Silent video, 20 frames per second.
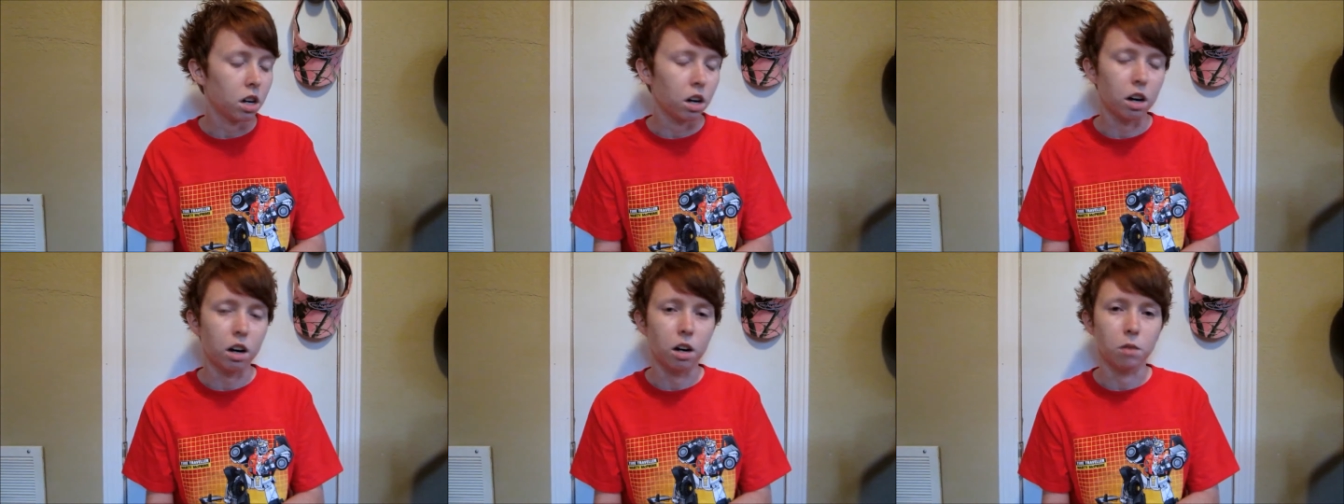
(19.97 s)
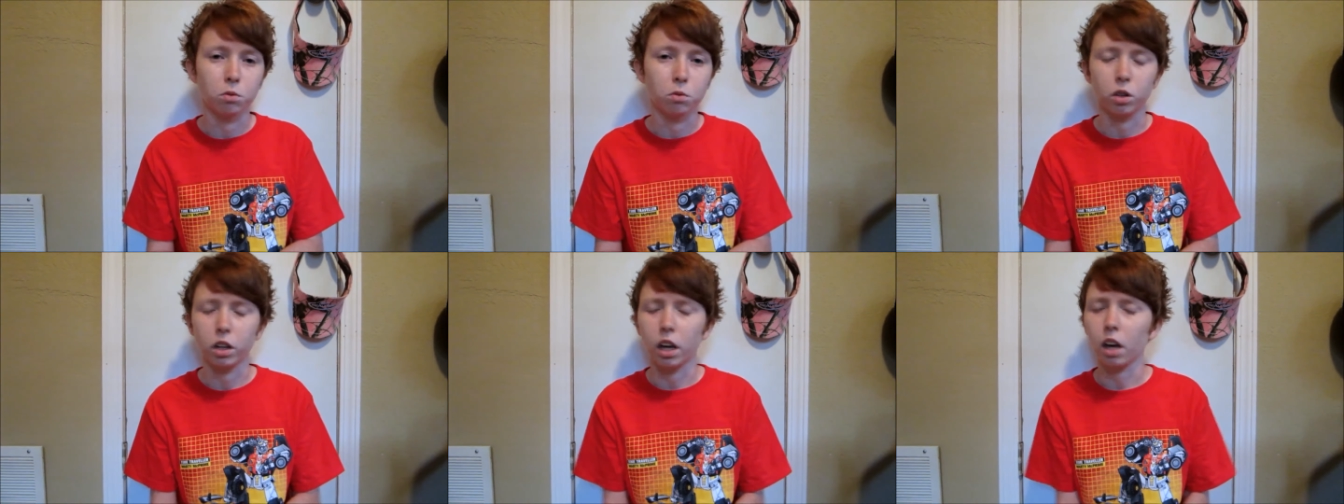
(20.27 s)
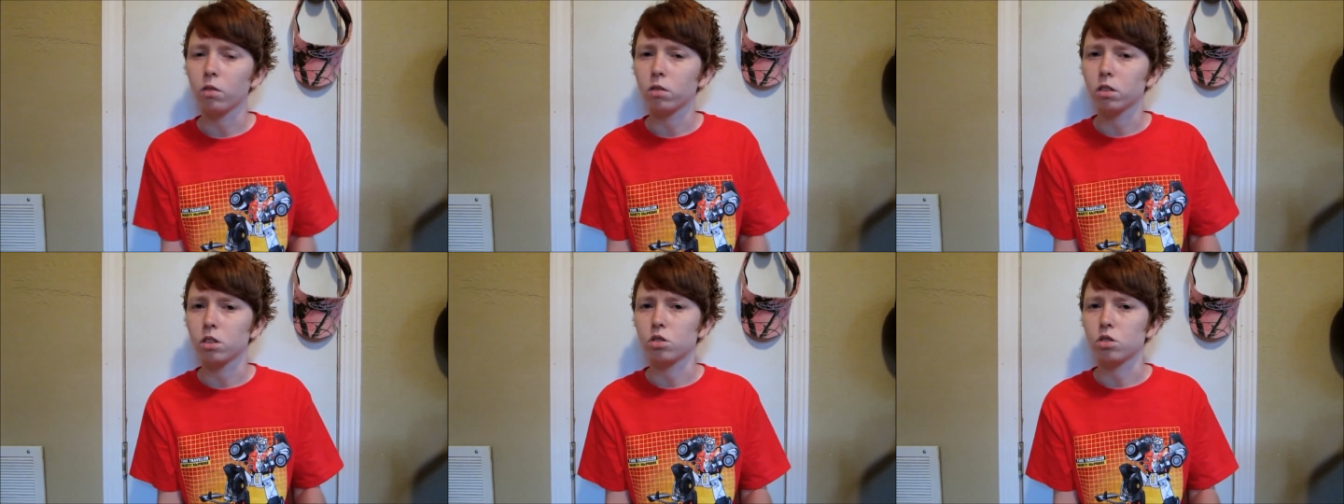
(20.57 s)
So I
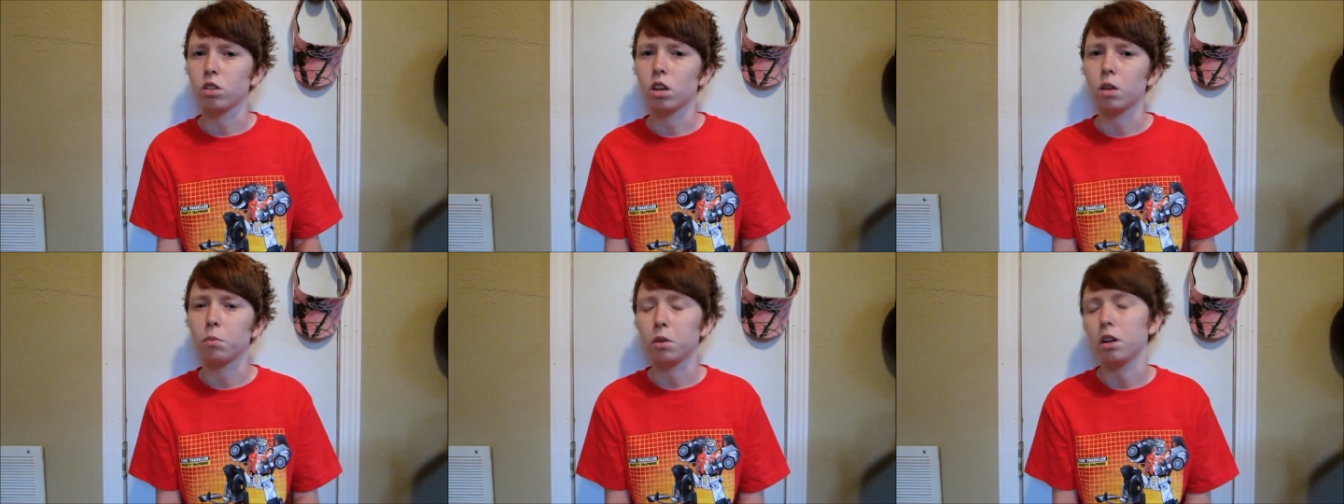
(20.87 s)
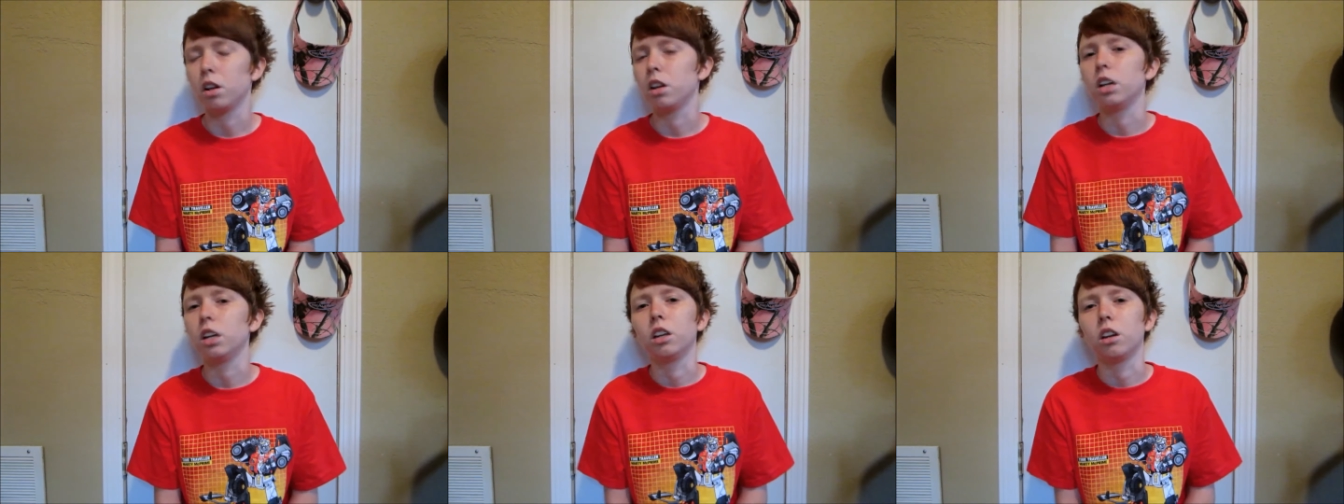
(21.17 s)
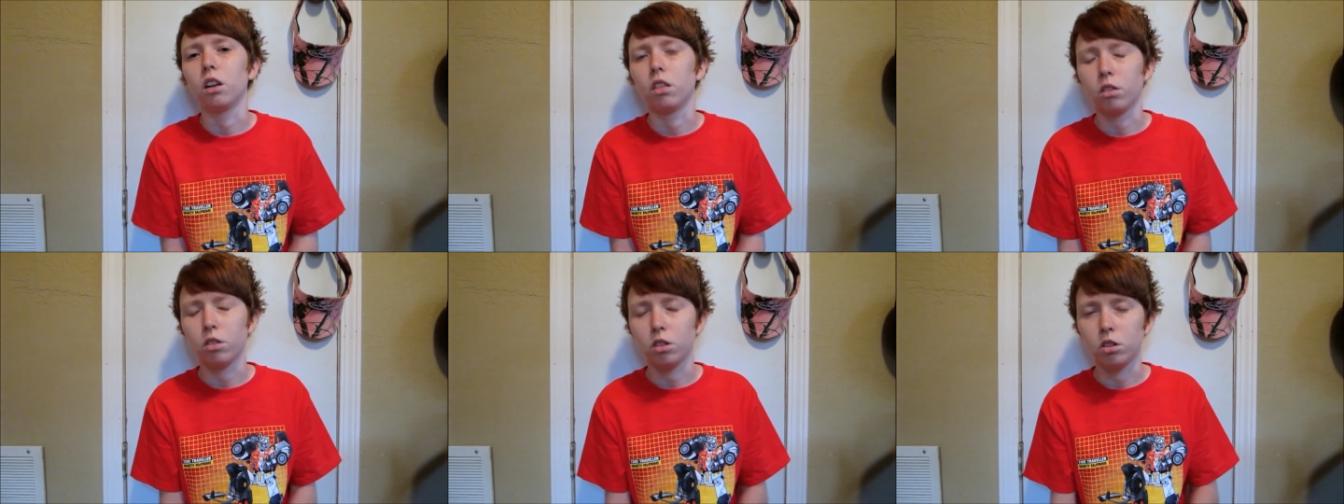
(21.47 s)
can't really show that, but I did get
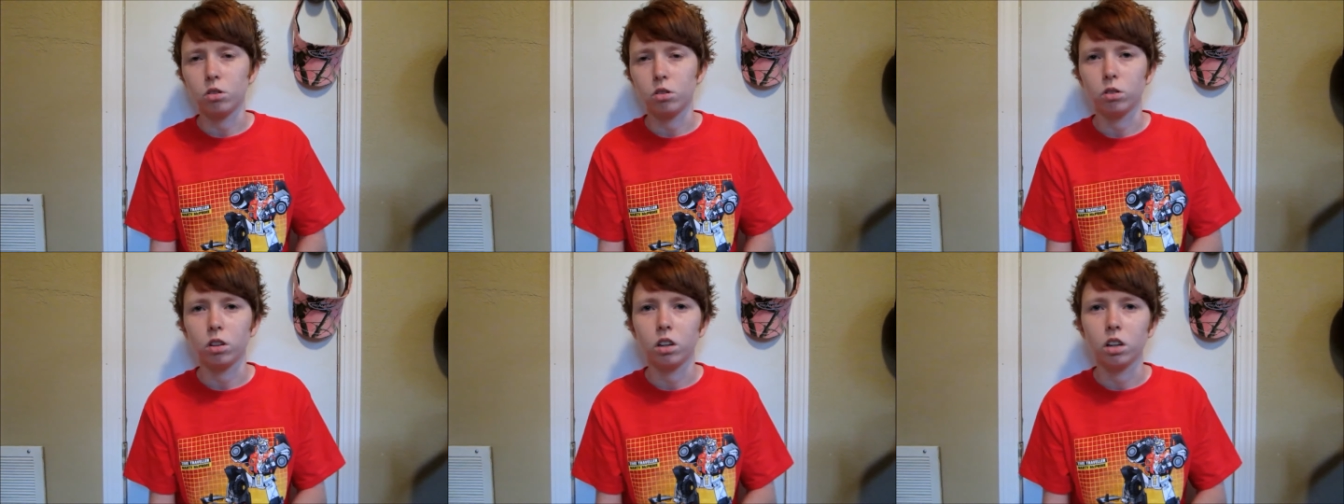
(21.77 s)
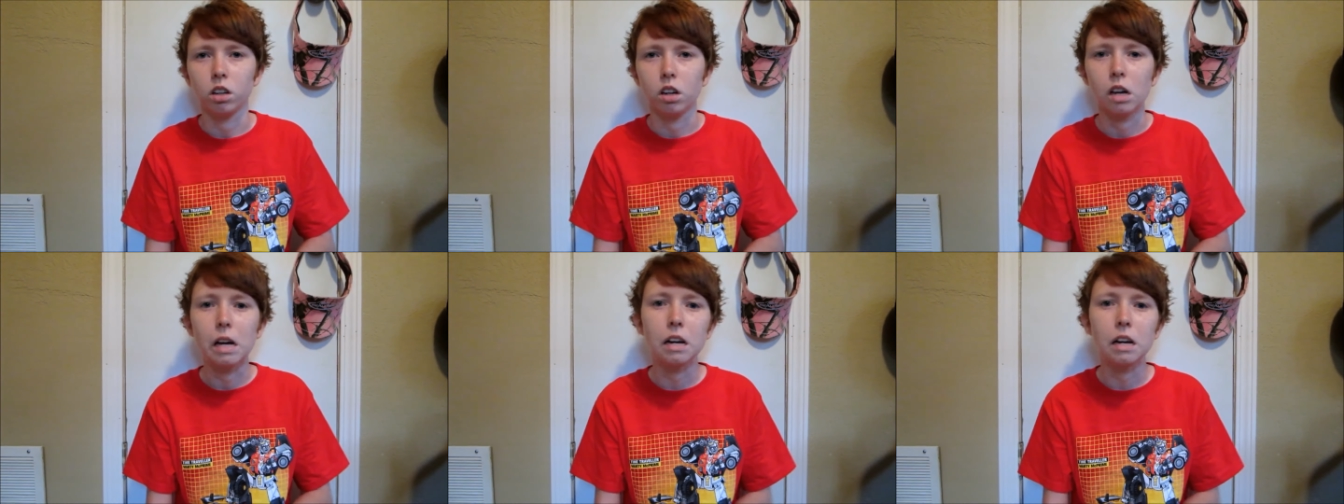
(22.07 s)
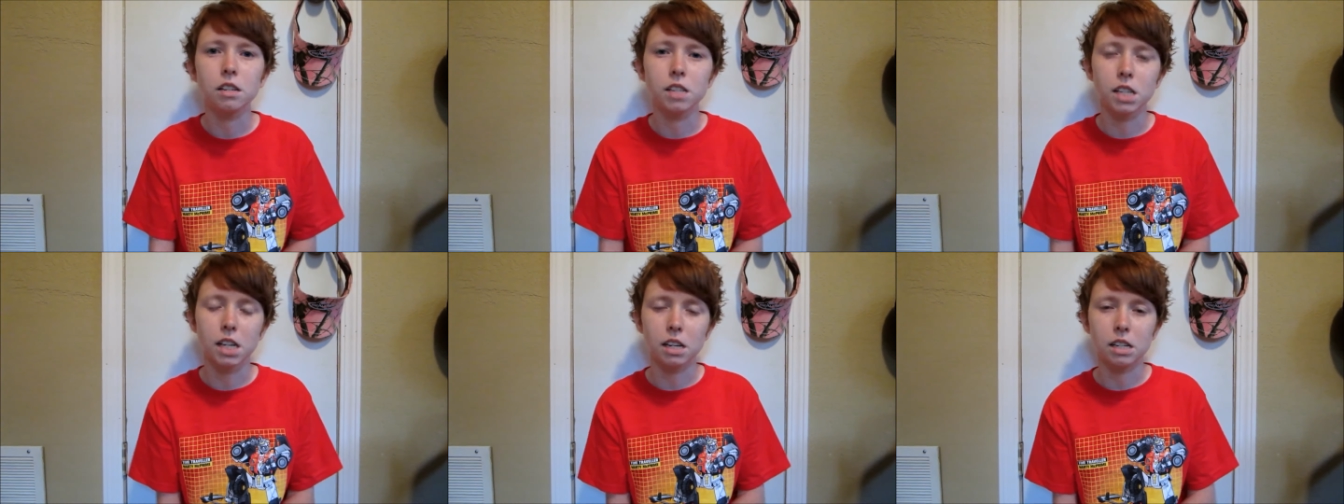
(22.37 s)
a 32GB
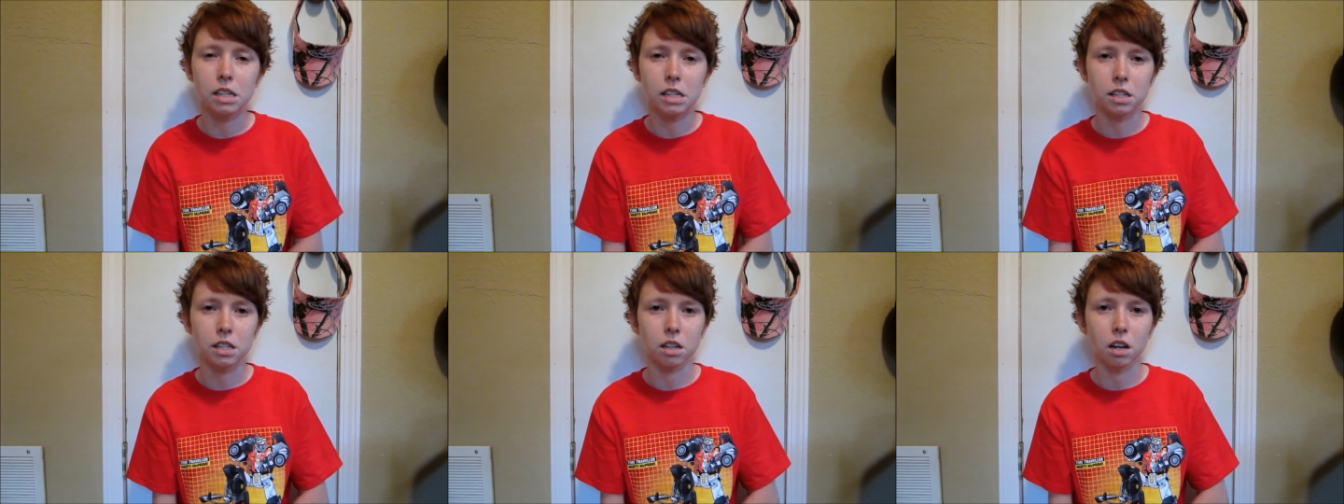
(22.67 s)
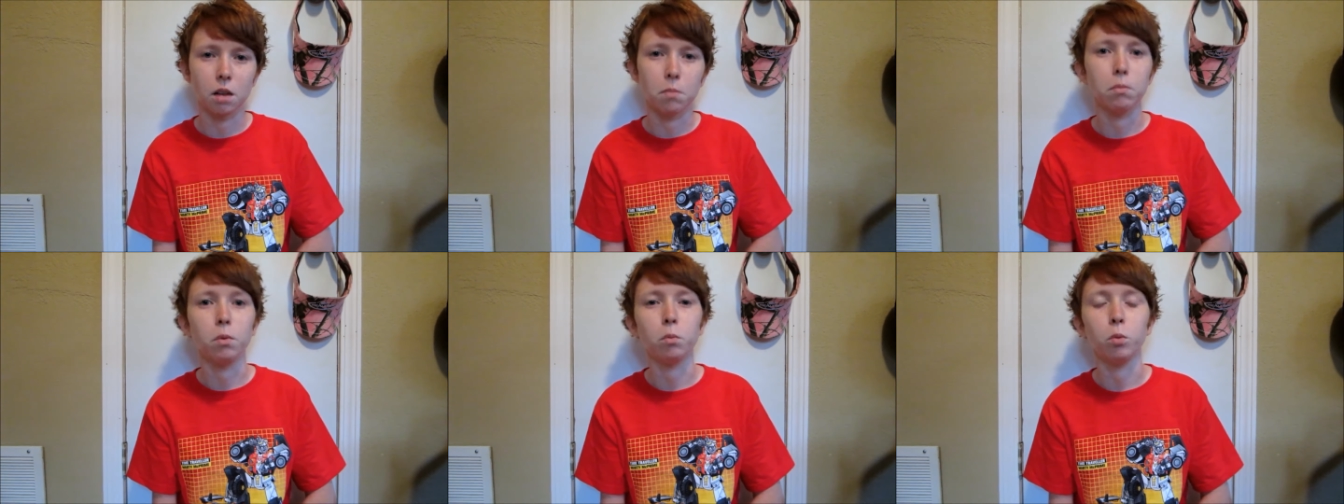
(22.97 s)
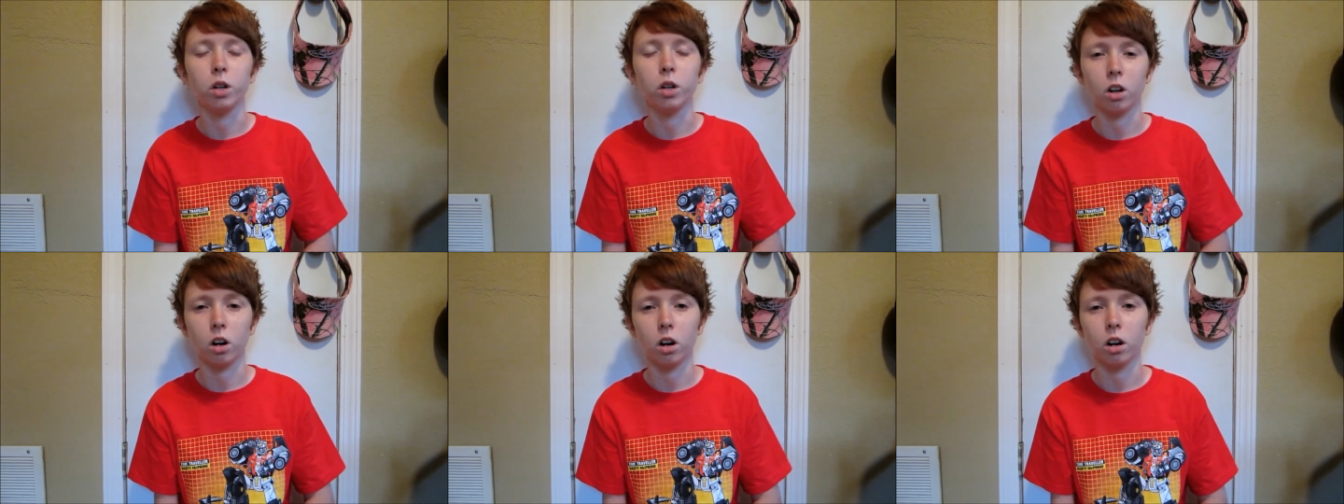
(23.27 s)
SanDisk
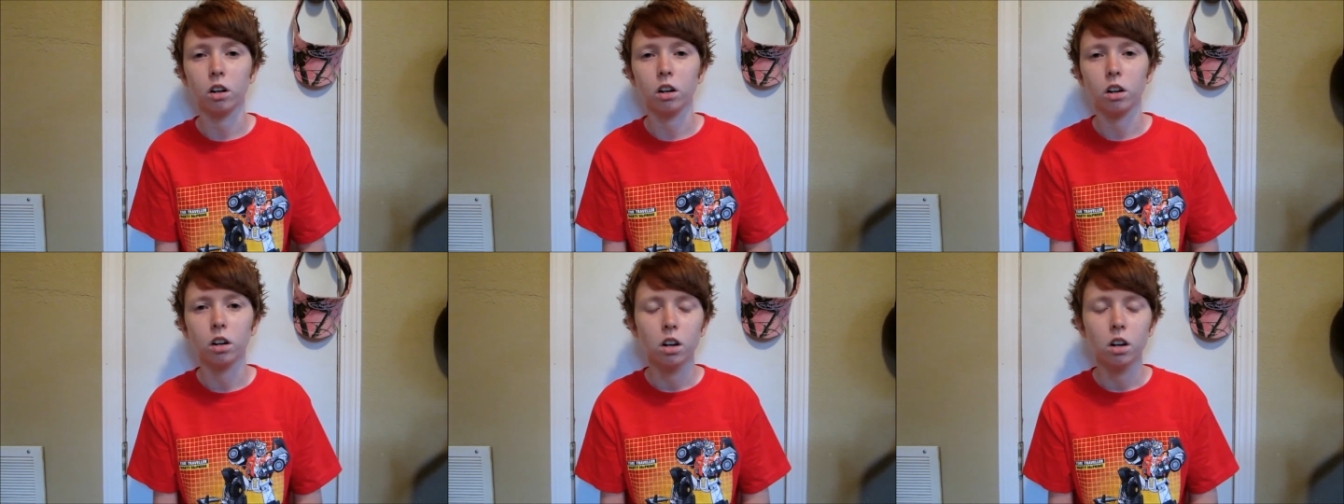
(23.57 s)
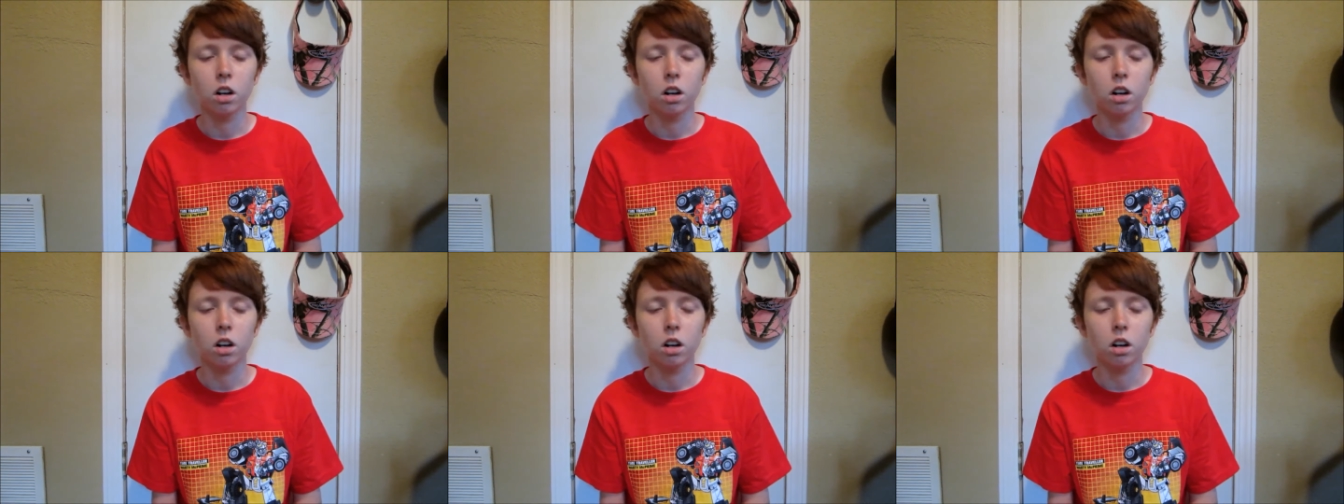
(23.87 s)
memory card.